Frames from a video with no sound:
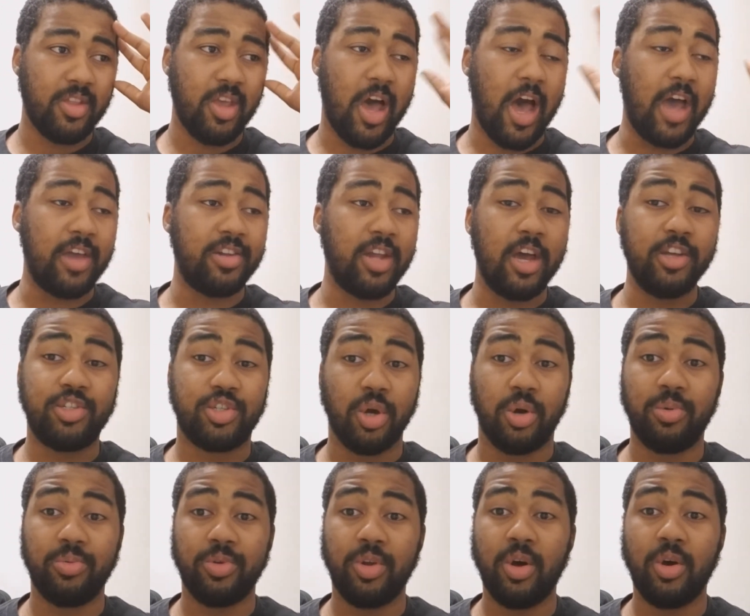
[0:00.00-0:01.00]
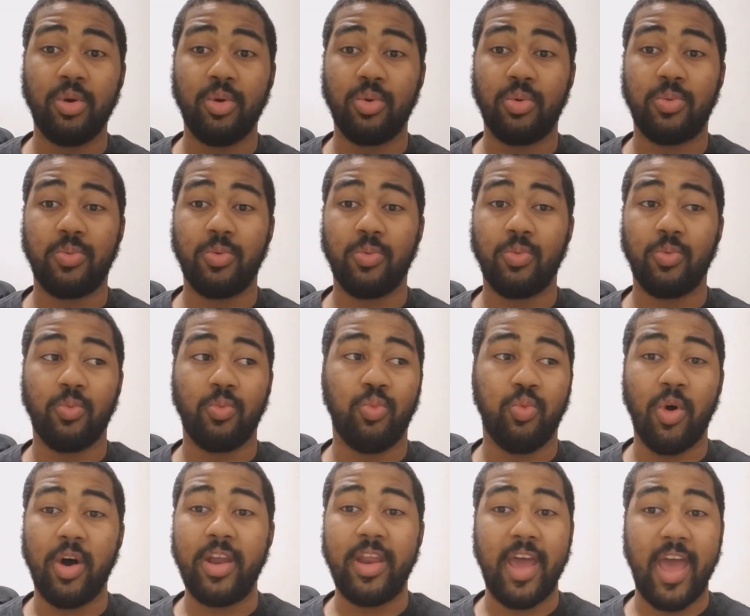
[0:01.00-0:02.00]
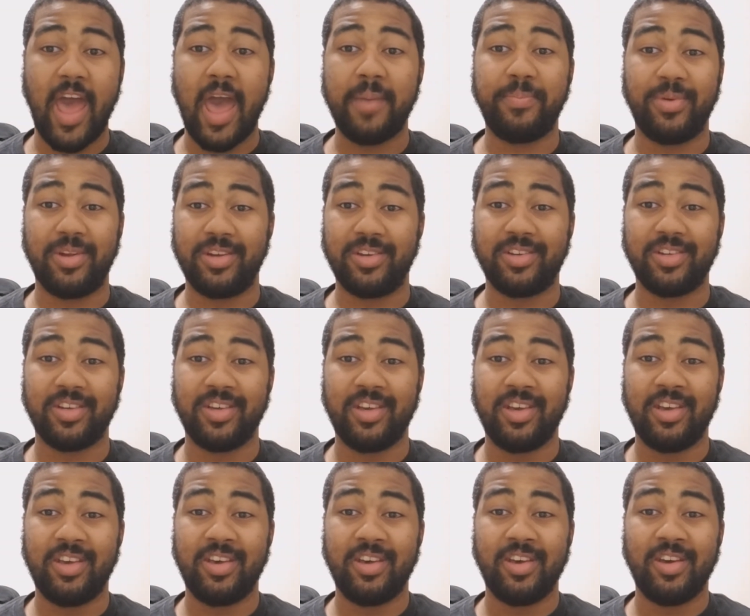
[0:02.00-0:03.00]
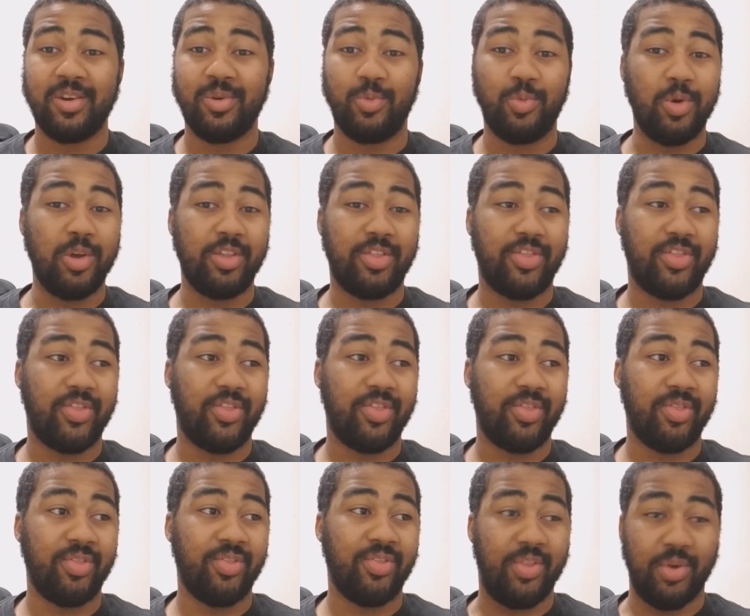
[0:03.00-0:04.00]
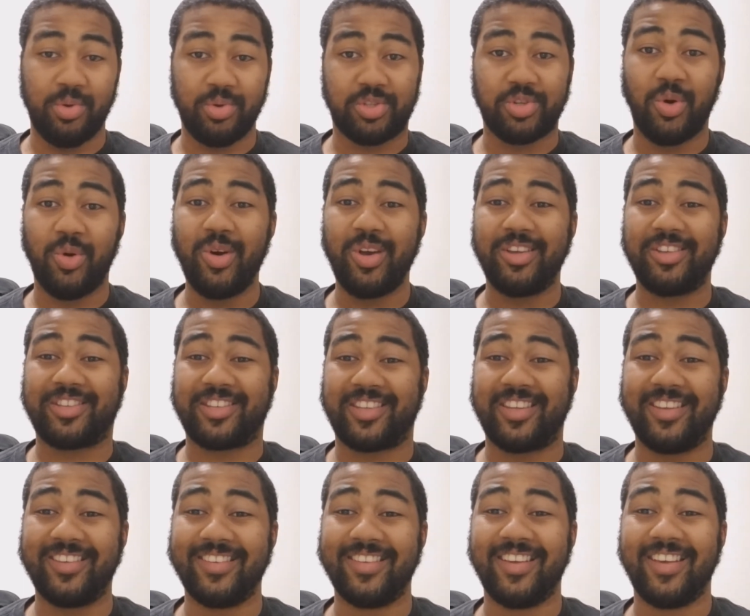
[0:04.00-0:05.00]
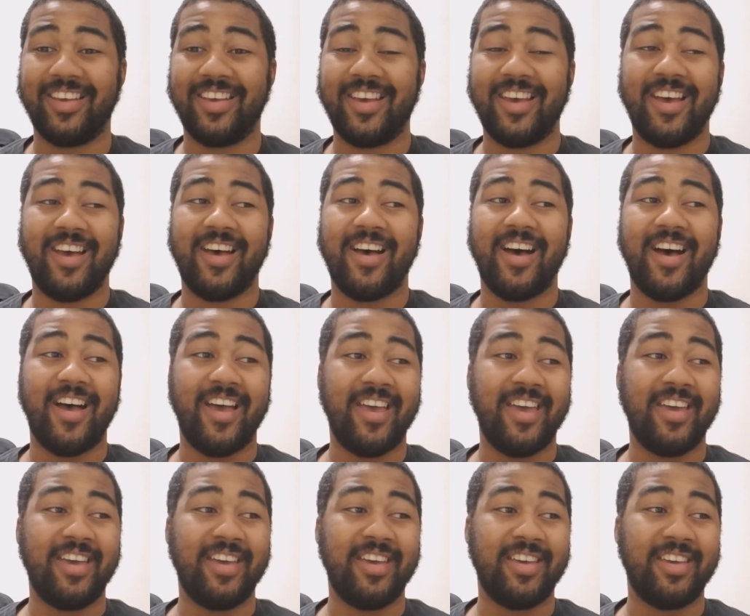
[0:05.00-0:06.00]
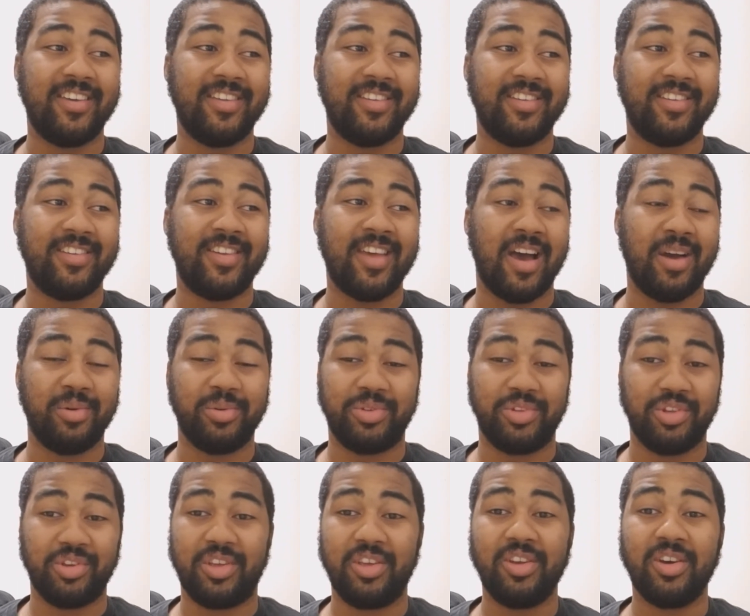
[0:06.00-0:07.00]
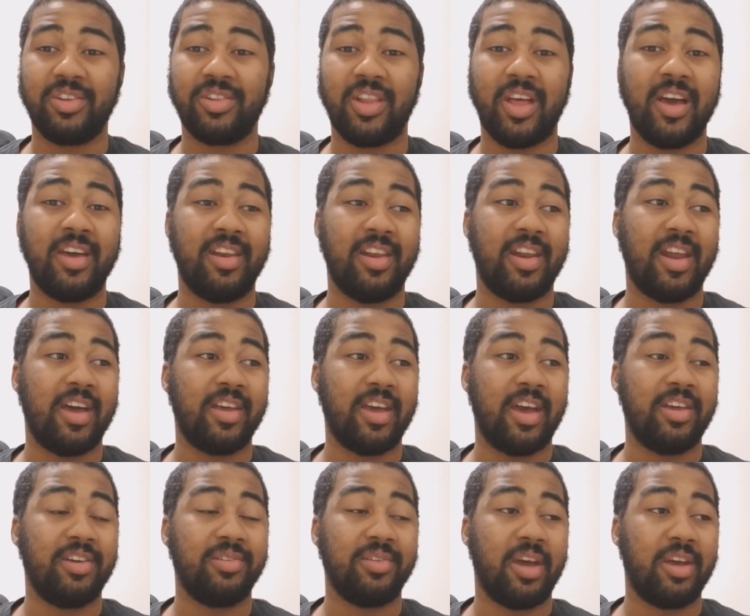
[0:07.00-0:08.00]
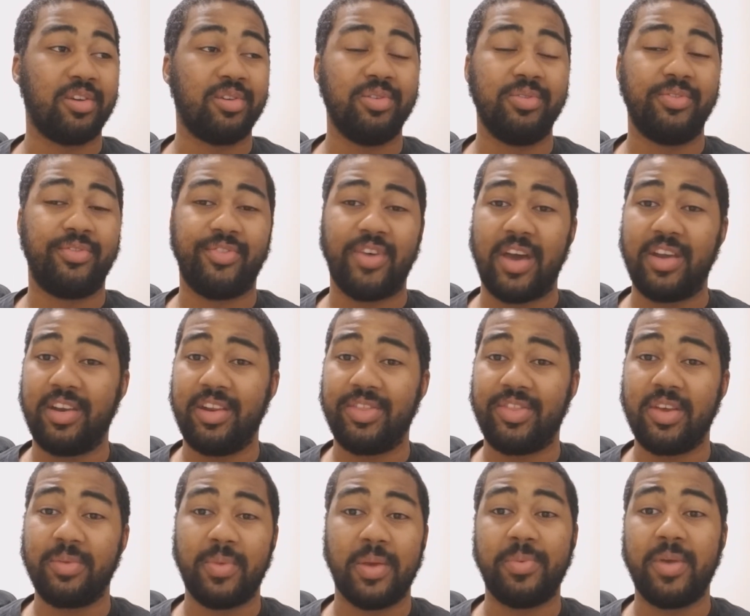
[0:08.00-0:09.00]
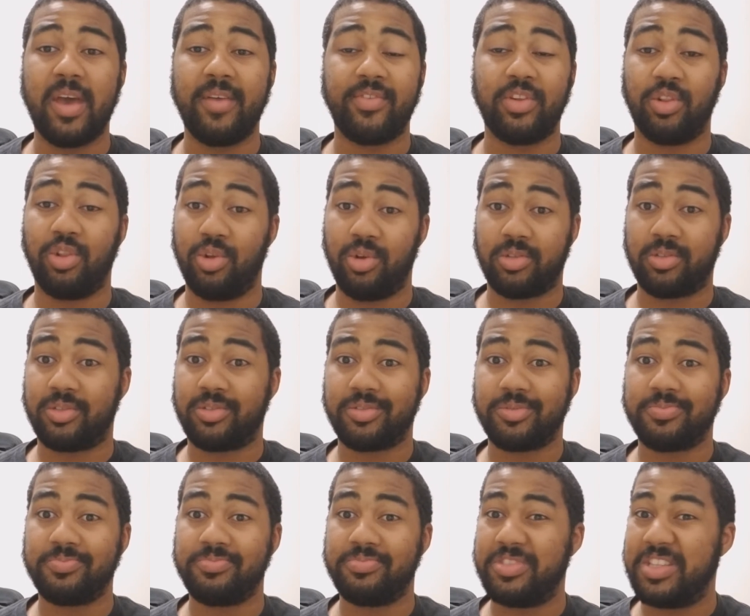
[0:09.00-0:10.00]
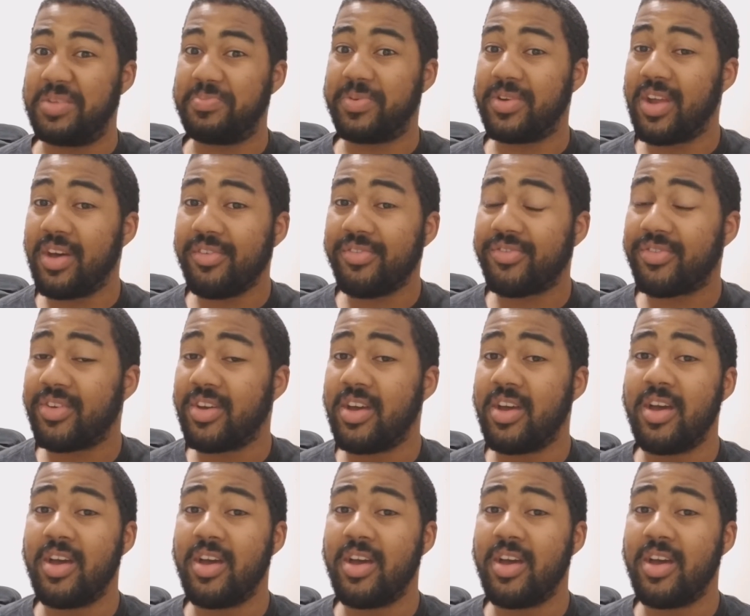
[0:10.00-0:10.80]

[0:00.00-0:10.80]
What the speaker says: I don't know what happened with those toys. And I was looking online and I couldn't find anything. Maybe I haven't looked deep enough.